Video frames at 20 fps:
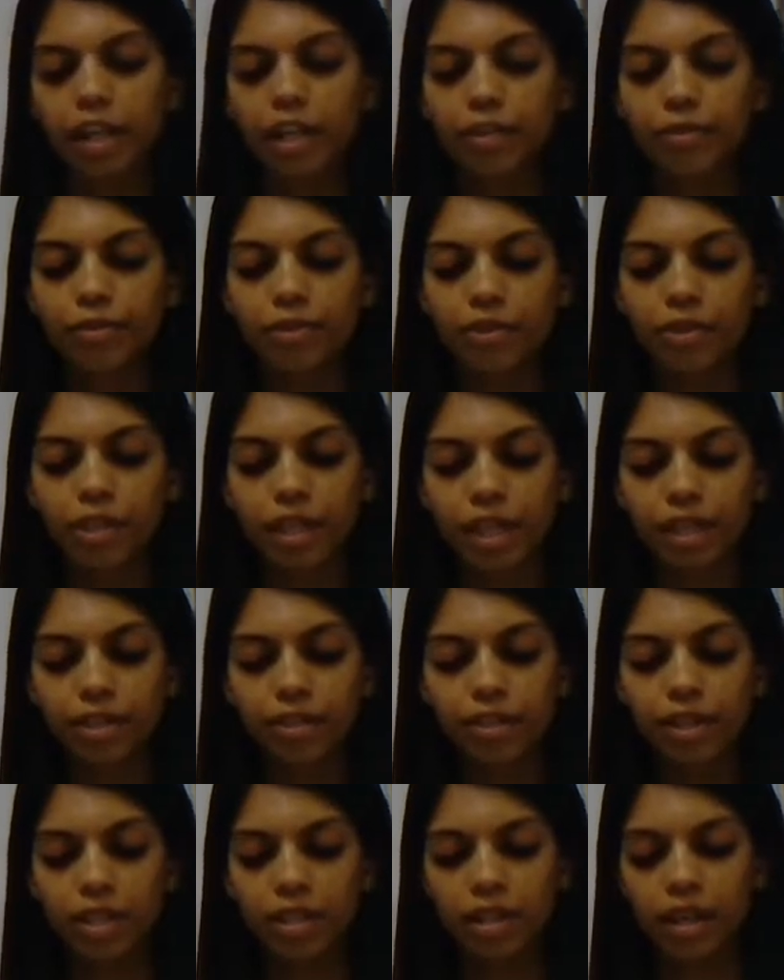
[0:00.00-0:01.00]
If you would like
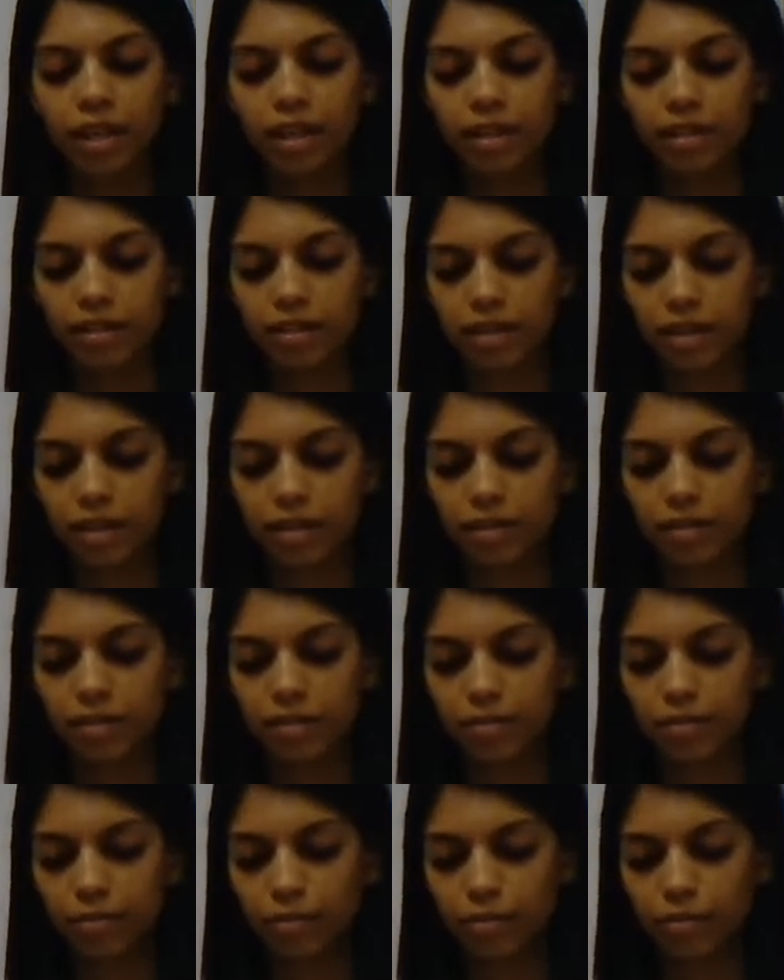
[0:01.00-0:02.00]
to
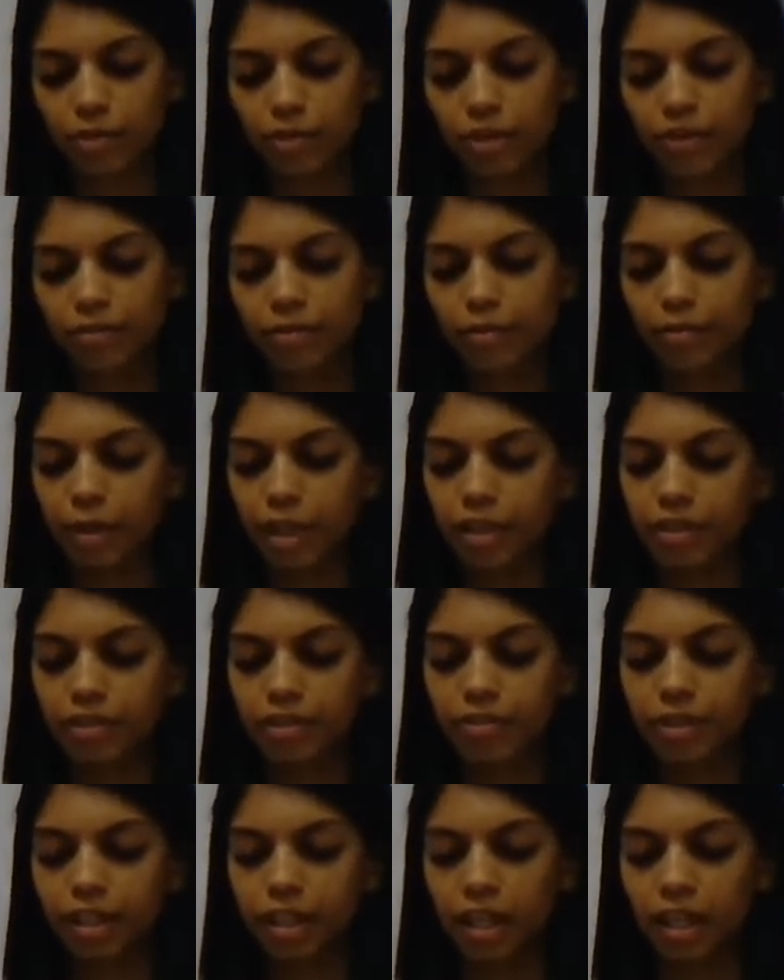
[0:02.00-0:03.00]
access more
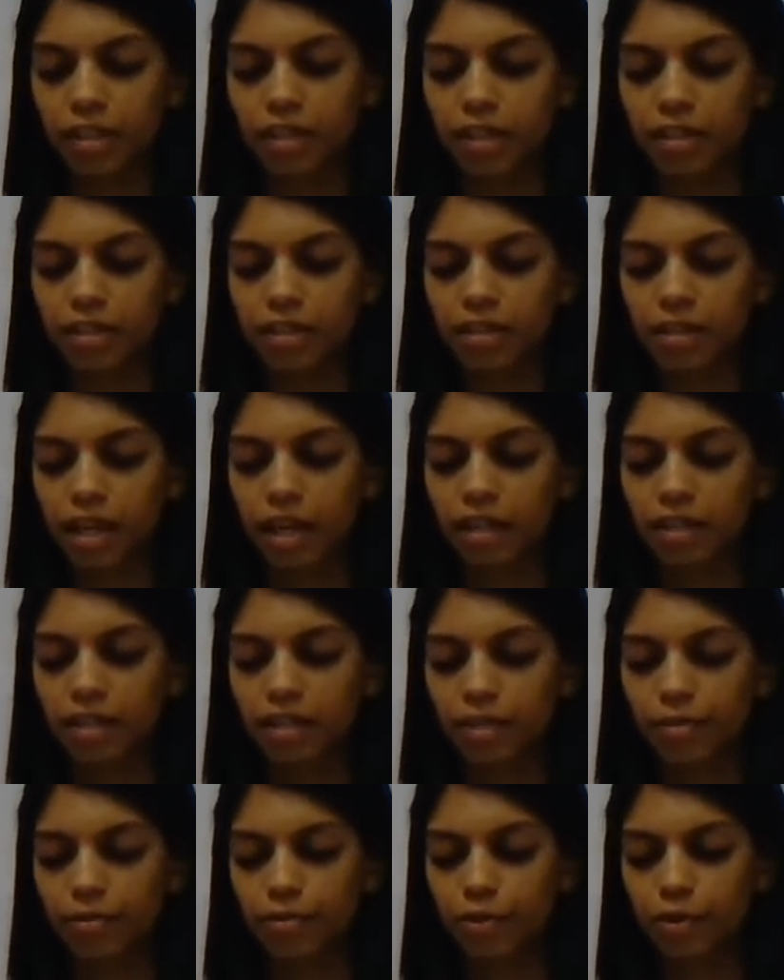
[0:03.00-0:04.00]
information regarding this
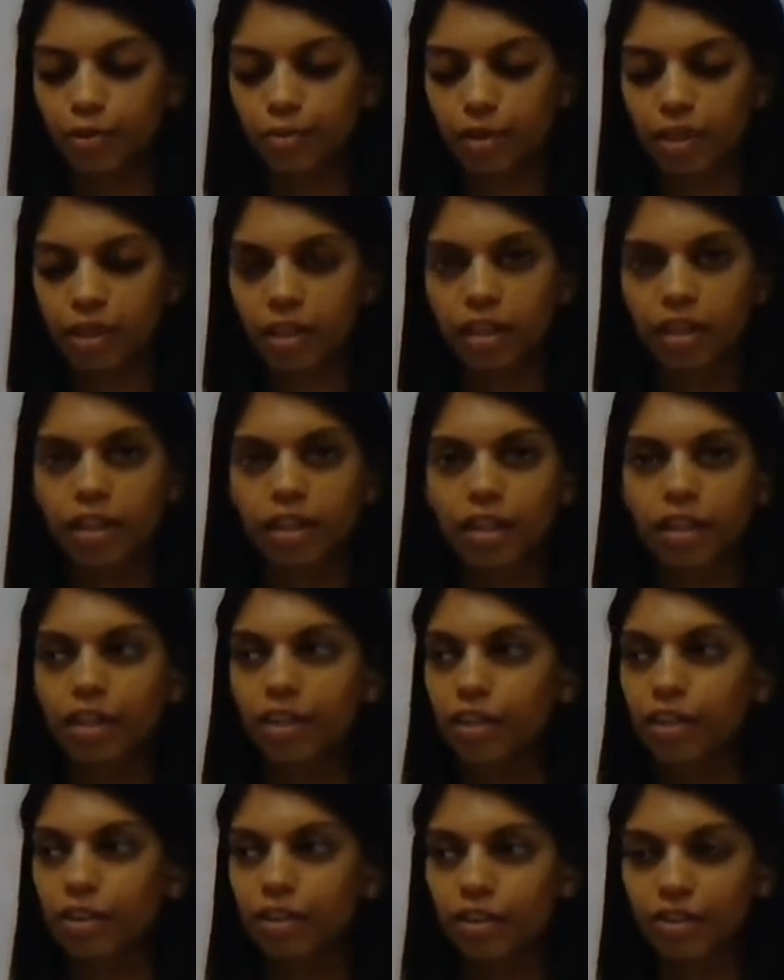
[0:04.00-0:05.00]
8-step formula,
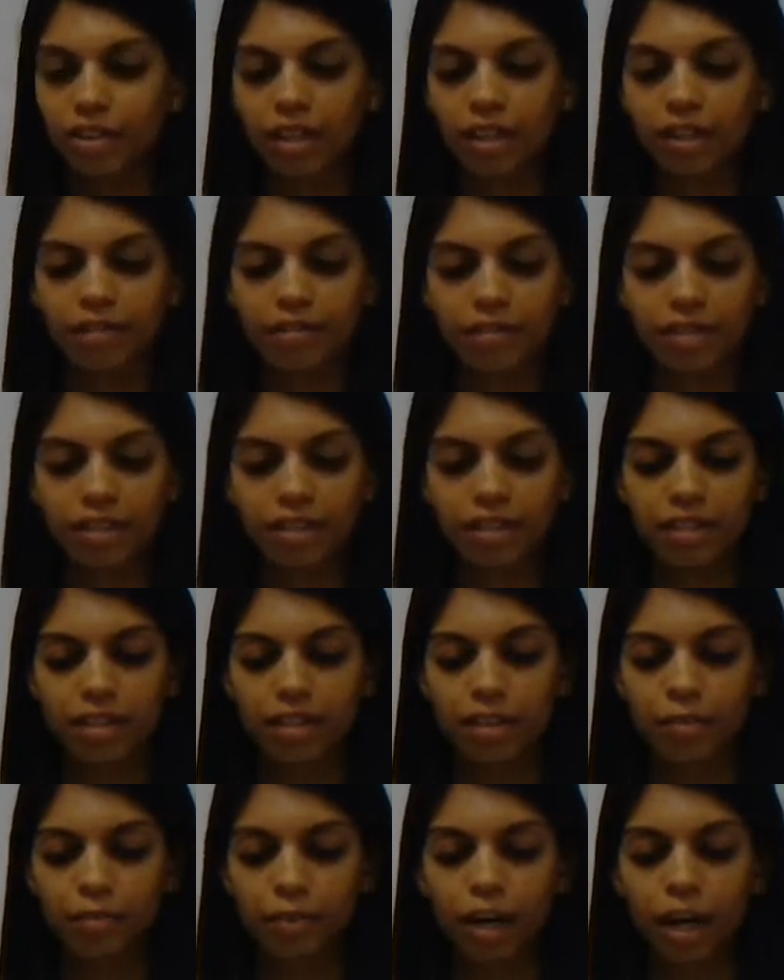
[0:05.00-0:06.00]
you can visit
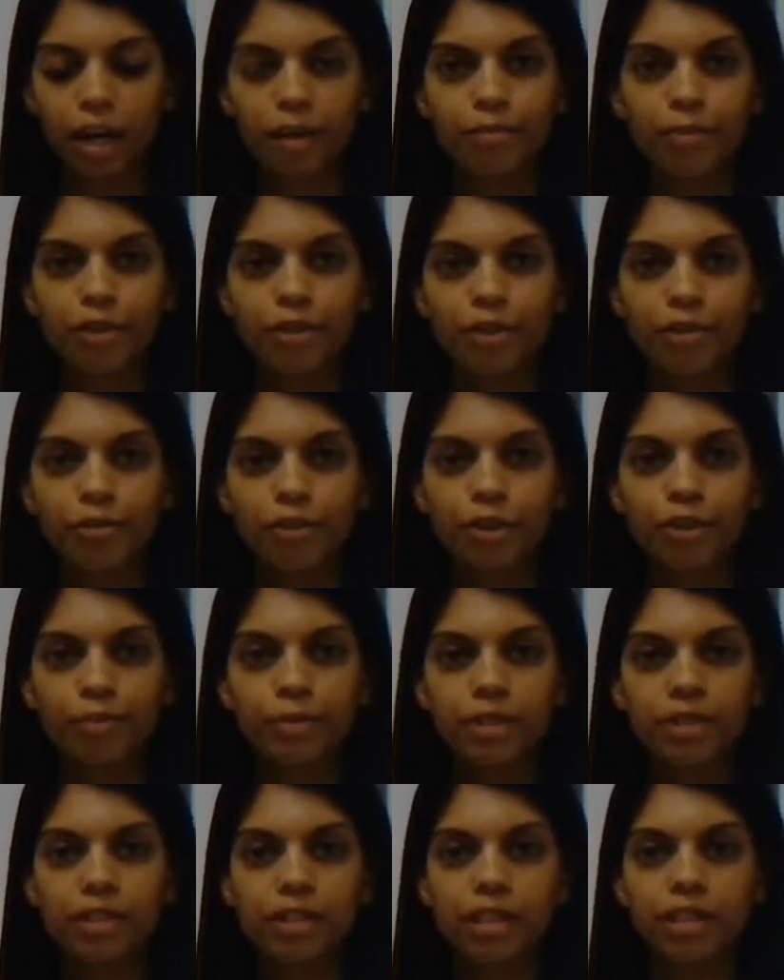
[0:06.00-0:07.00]
the Department of
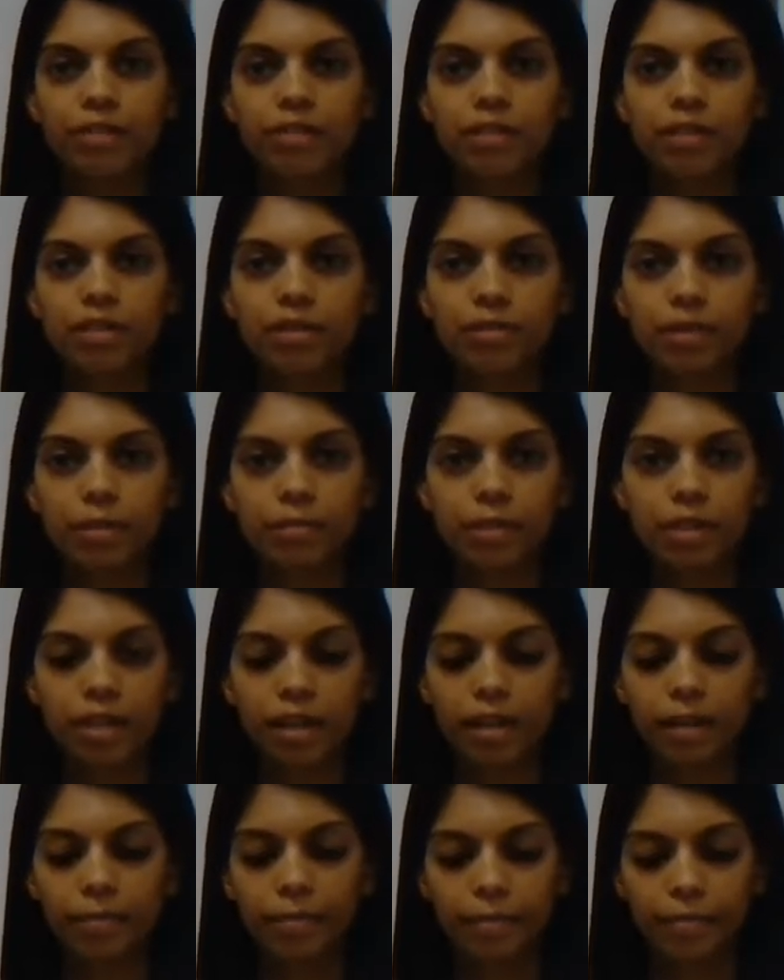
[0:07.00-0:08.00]
Human Services
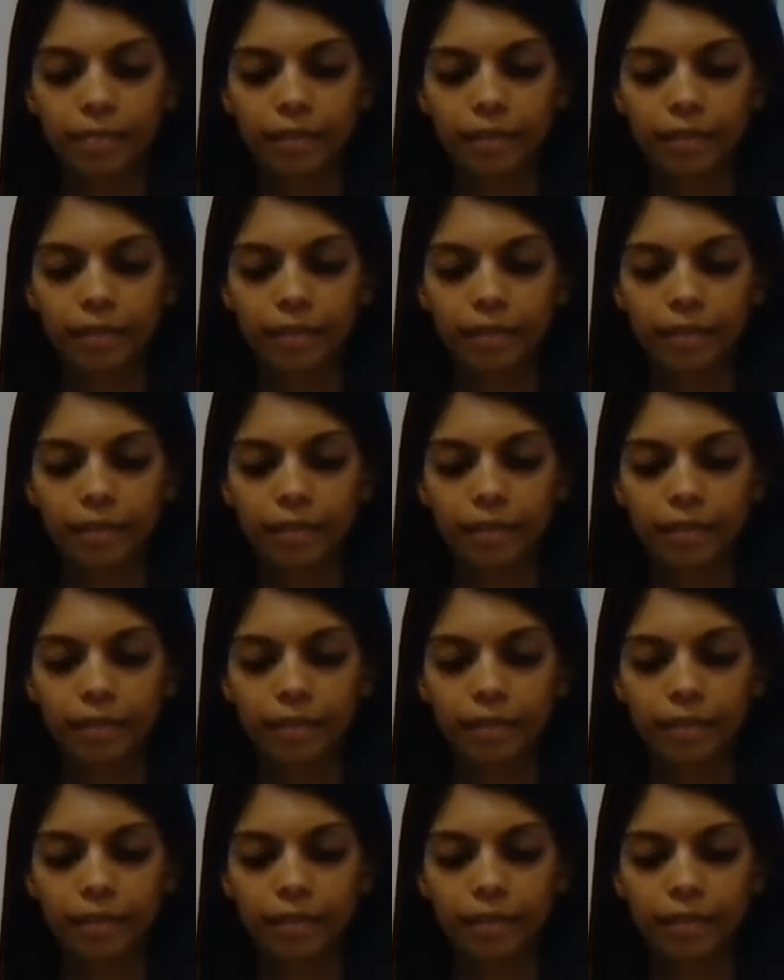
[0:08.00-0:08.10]
website.